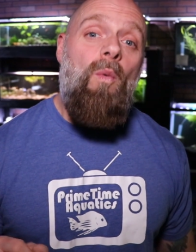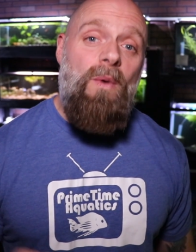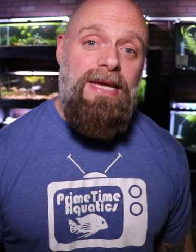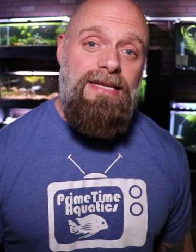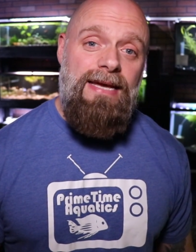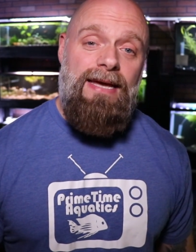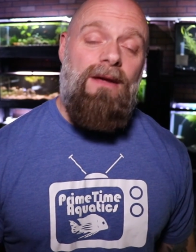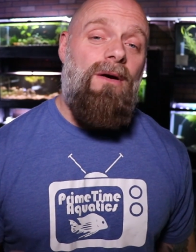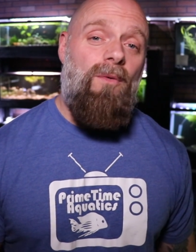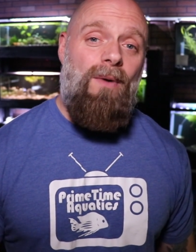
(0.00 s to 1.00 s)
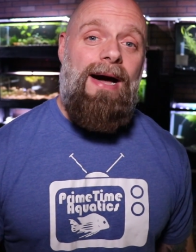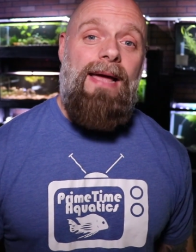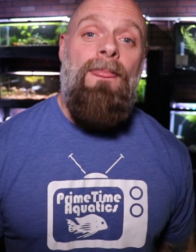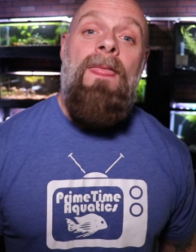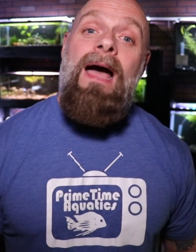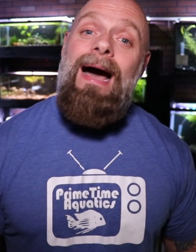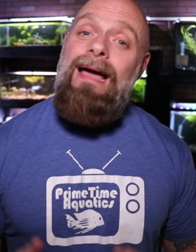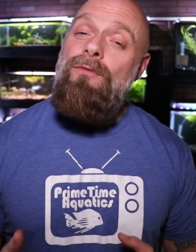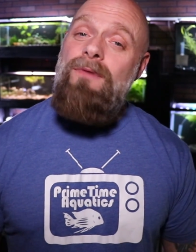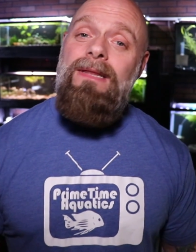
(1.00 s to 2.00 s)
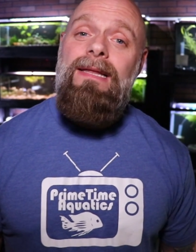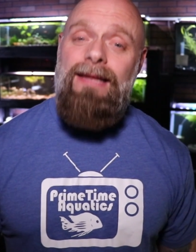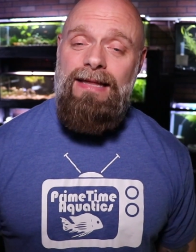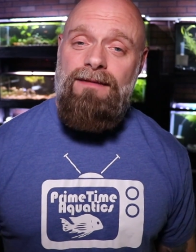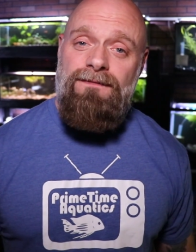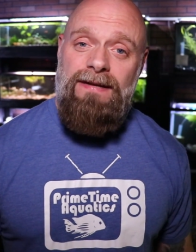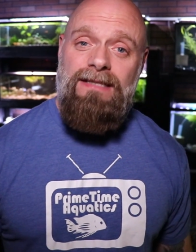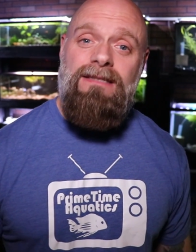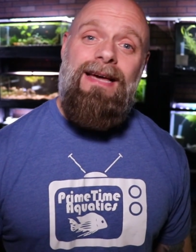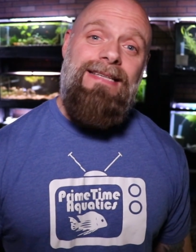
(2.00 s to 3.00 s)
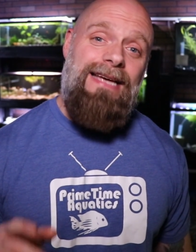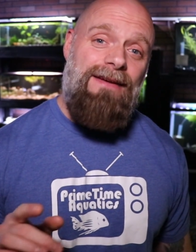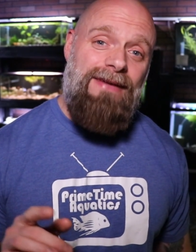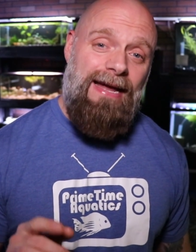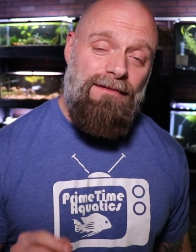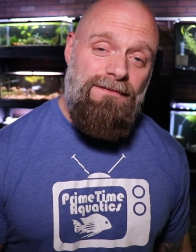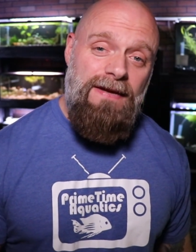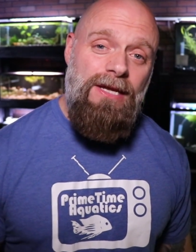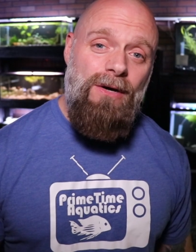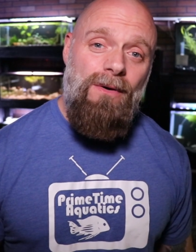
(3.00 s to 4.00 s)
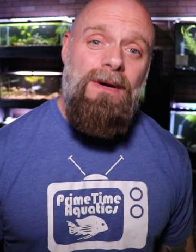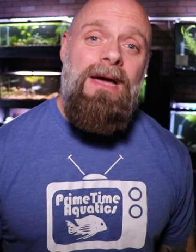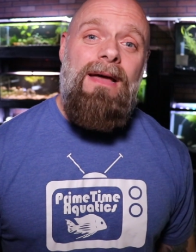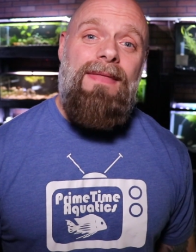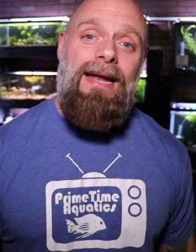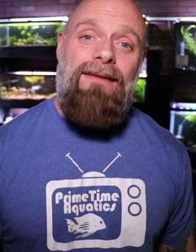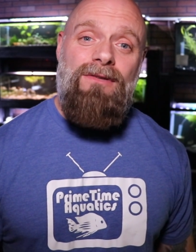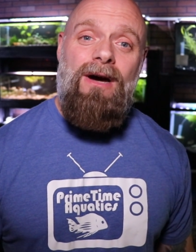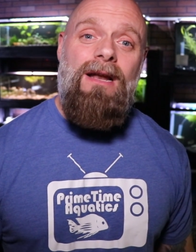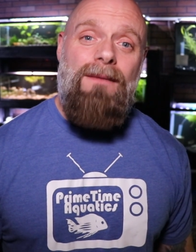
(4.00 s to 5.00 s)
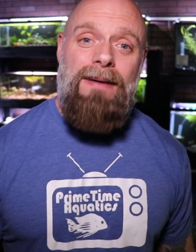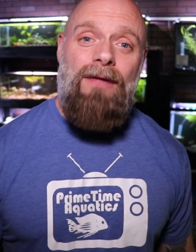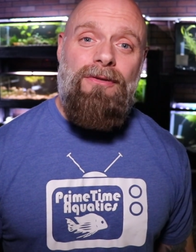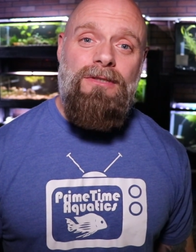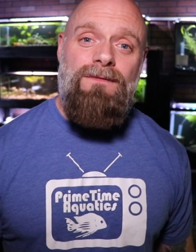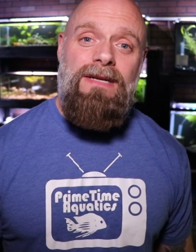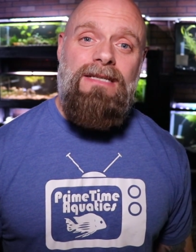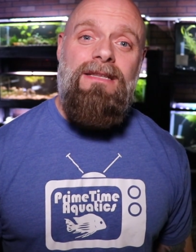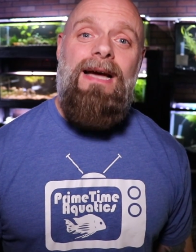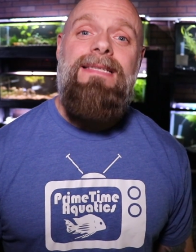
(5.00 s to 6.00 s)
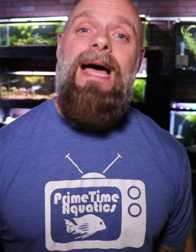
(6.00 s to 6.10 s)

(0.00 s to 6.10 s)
We did. Why? I really like the Phoenix lights. I've got a video that I've done about those Phoenix lights.